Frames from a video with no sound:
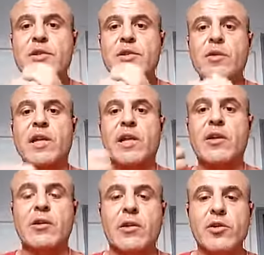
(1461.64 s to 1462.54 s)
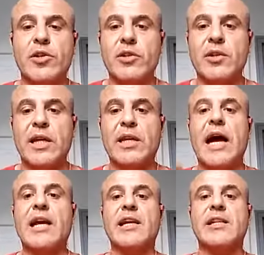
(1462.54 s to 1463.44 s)
with the conclusion that
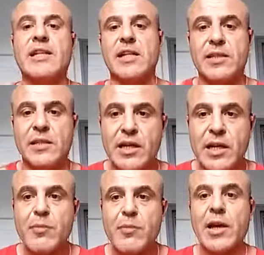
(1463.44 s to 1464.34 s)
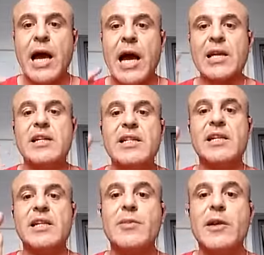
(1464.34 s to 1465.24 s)
I exist. I
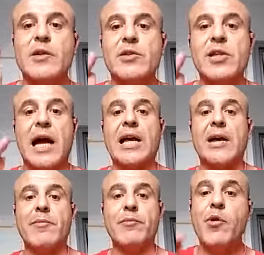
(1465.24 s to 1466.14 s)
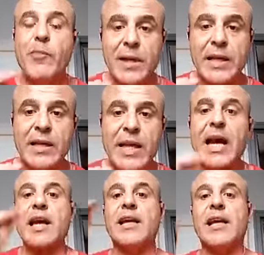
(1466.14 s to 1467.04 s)
exist because I am moving
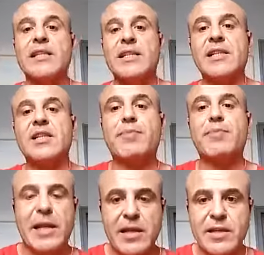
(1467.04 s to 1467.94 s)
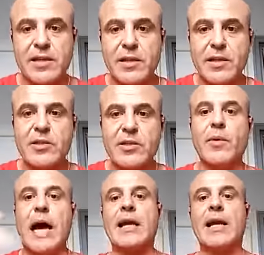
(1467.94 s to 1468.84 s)
against the space. So
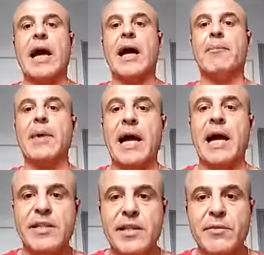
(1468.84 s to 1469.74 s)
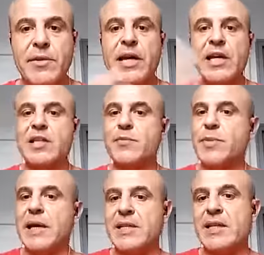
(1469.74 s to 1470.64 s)
I am active,
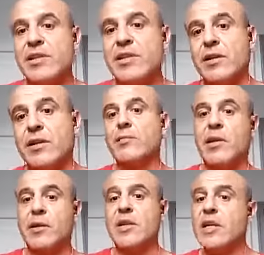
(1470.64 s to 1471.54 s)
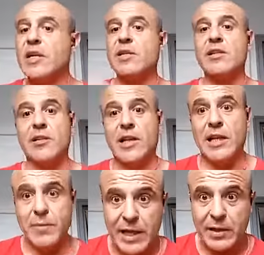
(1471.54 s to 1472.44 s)
space is something else, is not
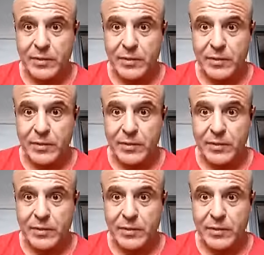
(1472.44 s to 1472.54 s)
like me.